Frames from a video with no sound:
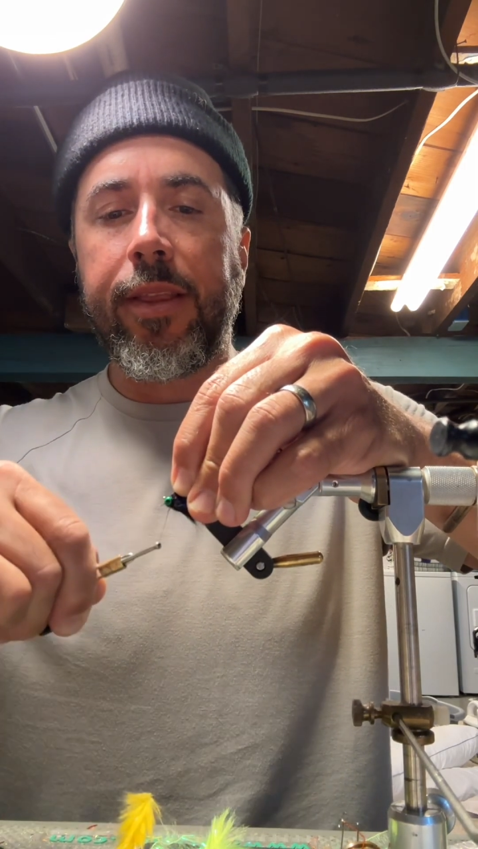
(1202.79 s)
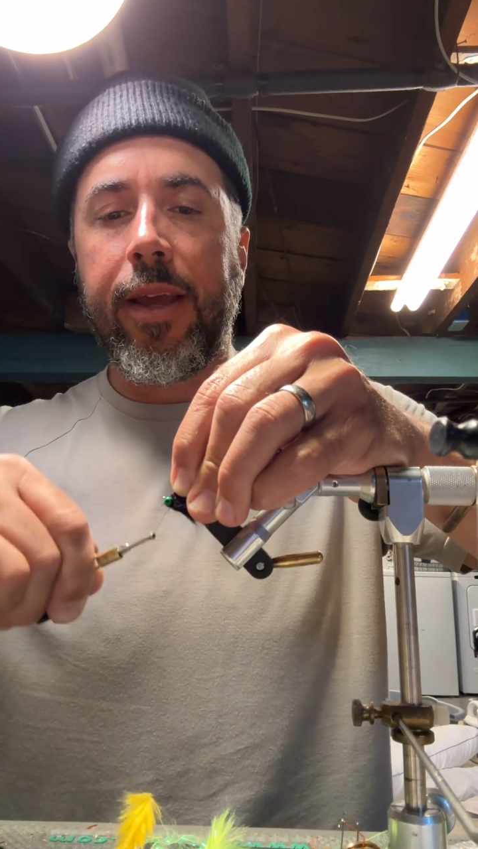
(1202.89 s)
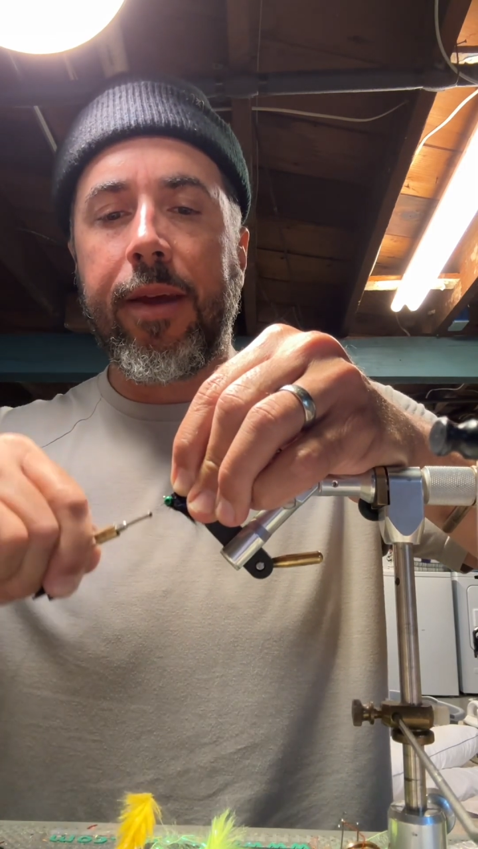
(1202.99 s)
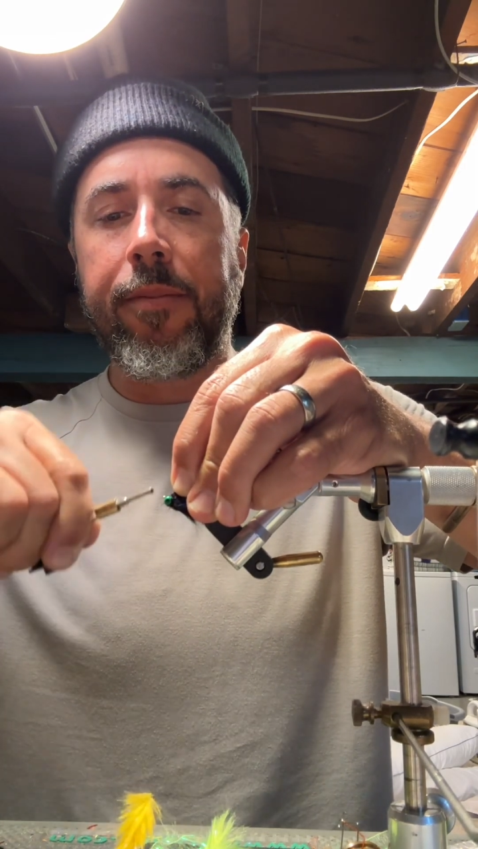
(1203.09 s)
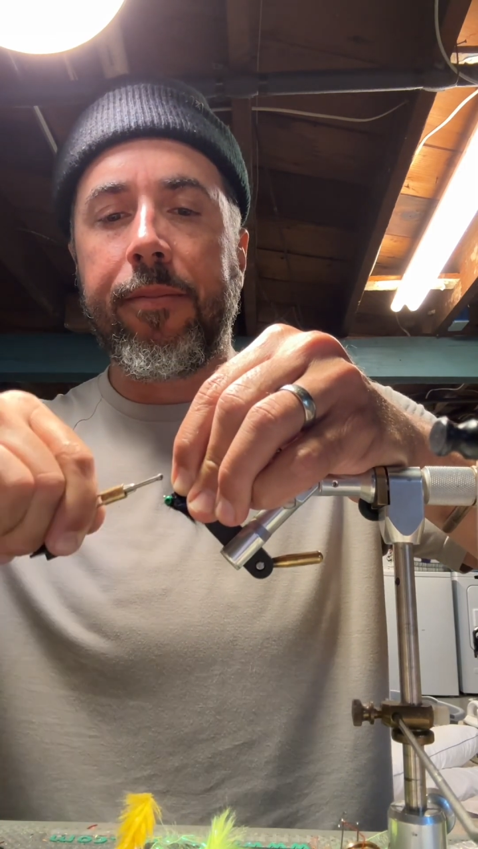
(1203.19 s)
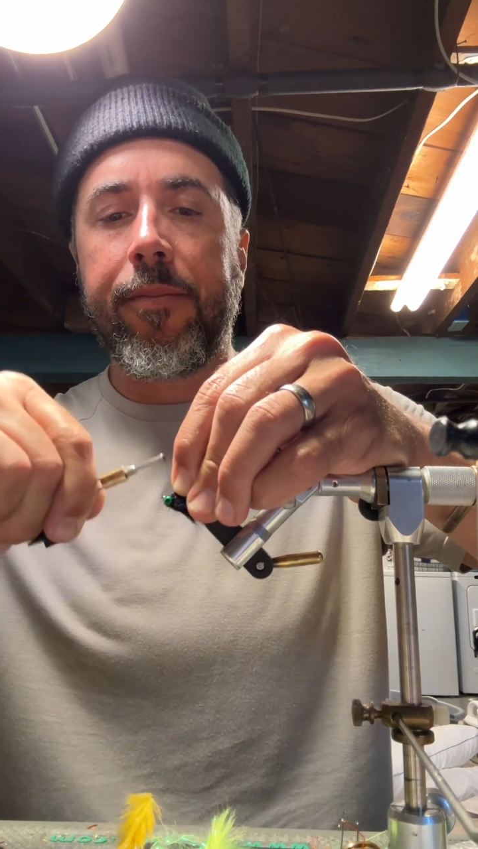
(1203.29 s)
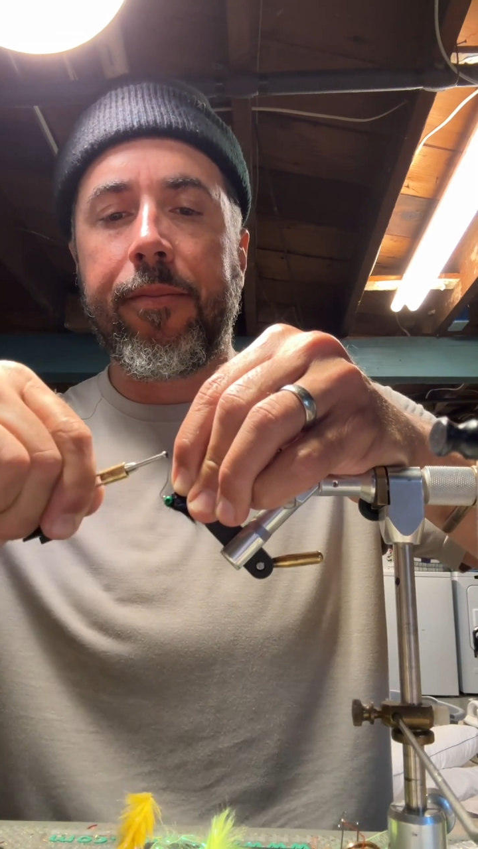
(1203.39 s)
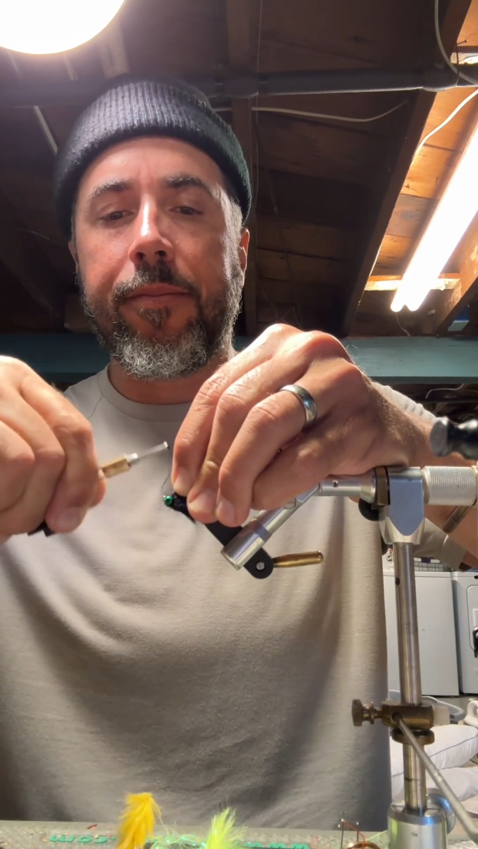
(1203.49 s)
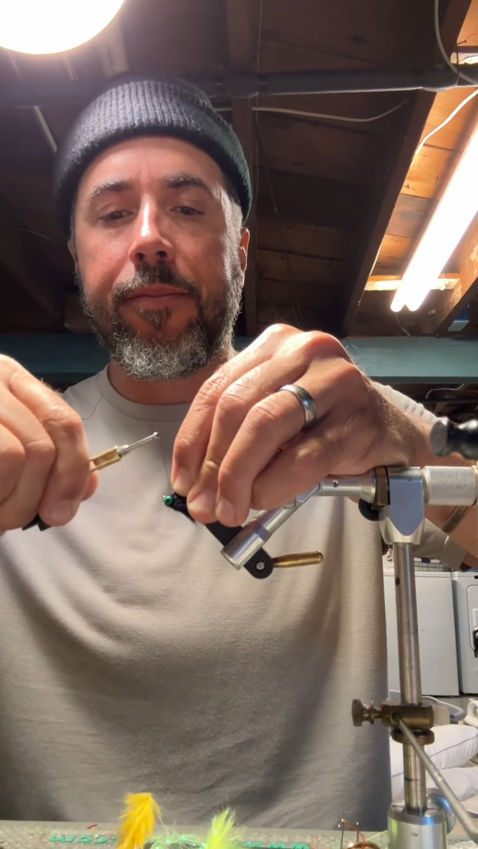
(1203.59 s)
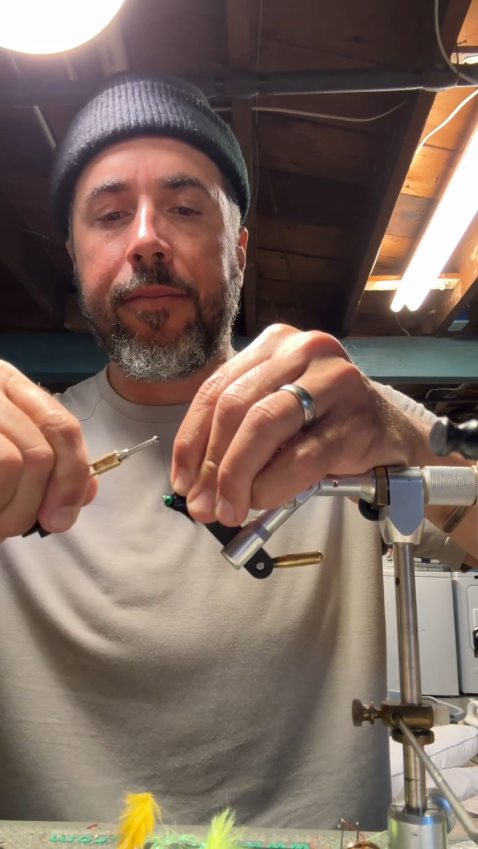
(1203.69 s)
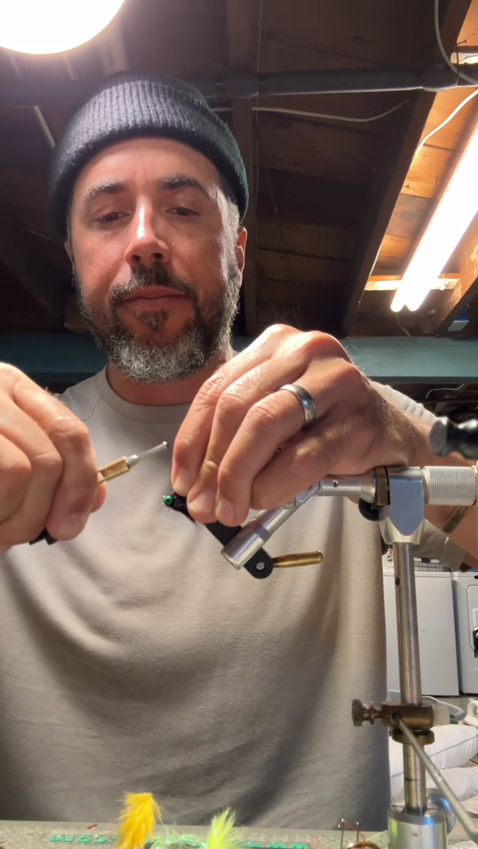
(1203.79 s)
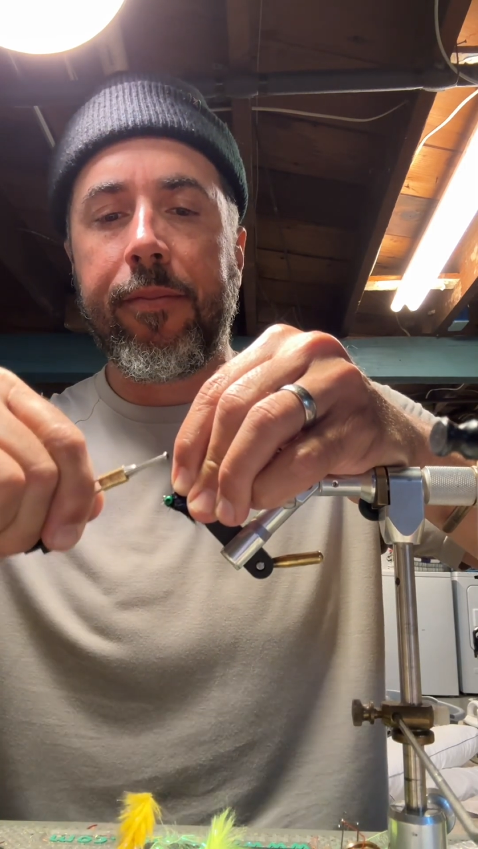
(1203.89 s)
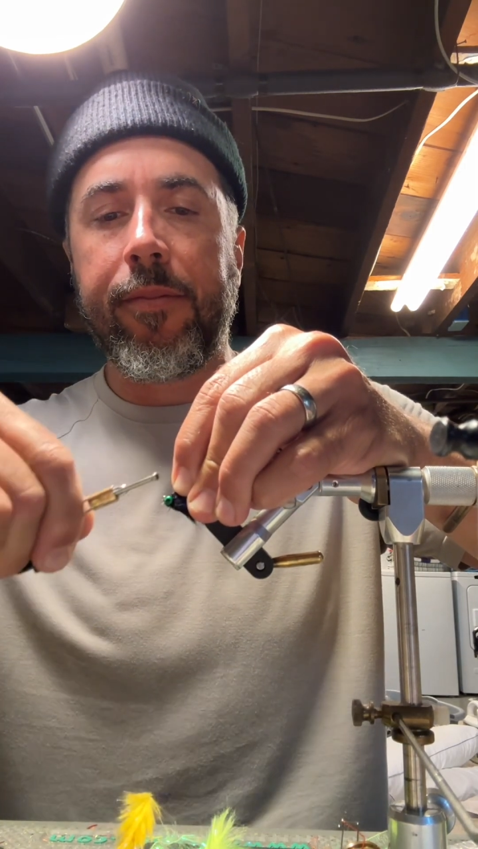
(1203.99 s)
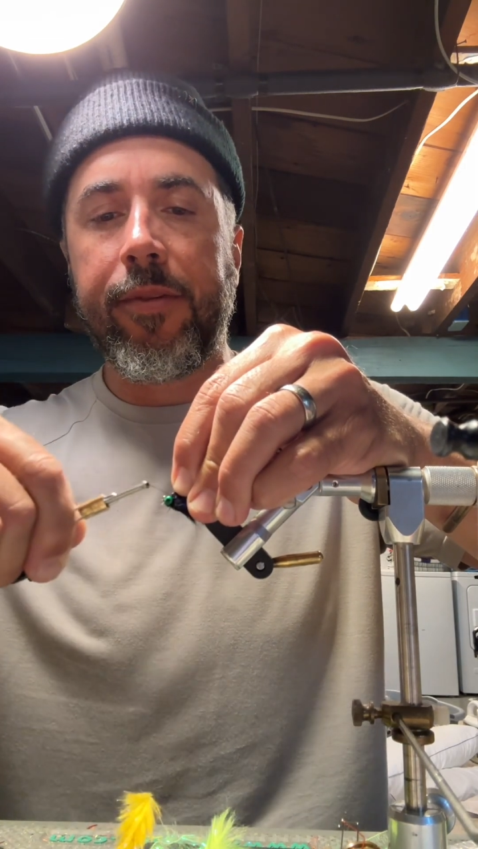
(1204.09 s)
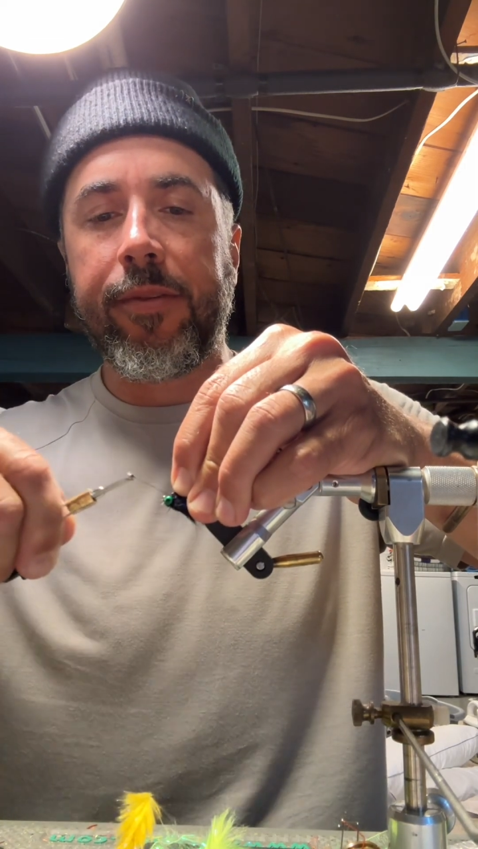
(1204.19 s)
that.
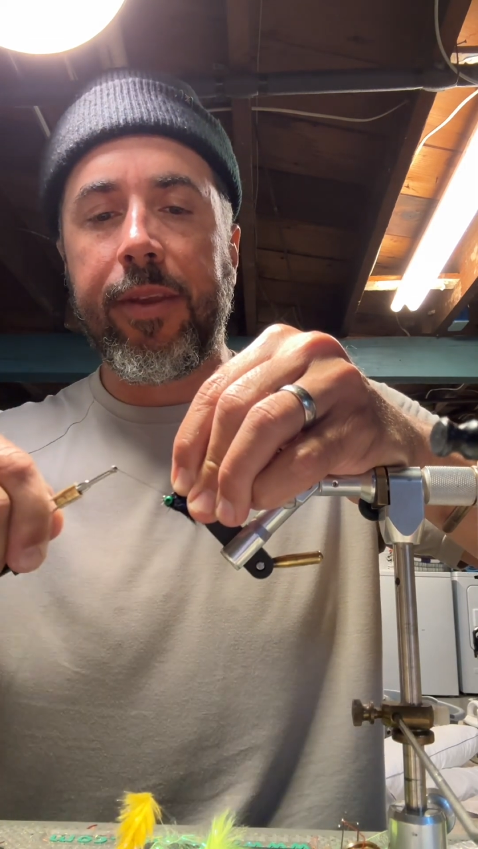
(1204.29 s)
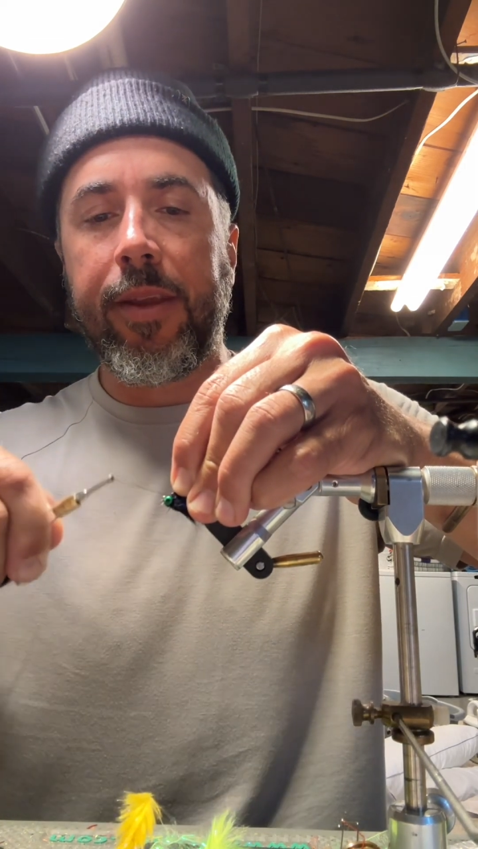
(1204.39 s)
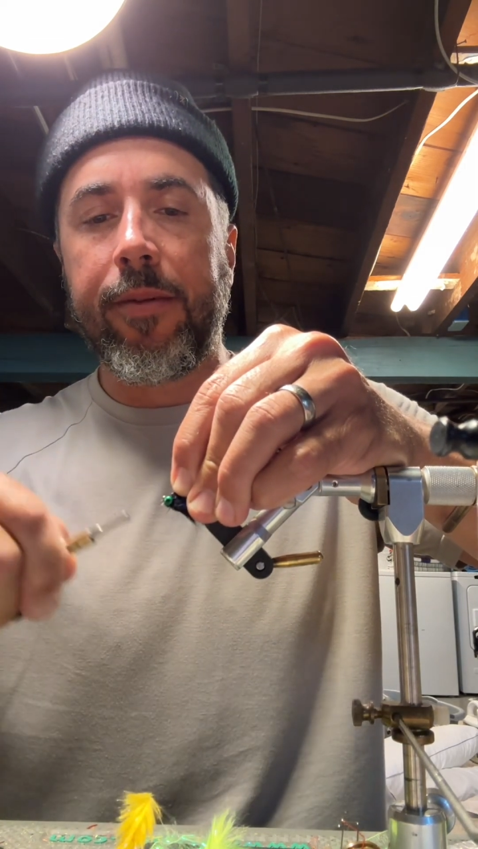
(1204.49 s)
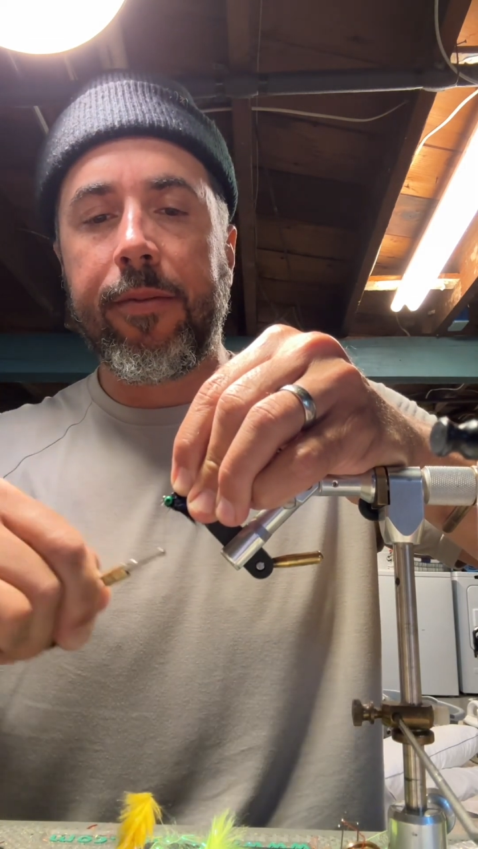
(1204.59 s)
We'll see.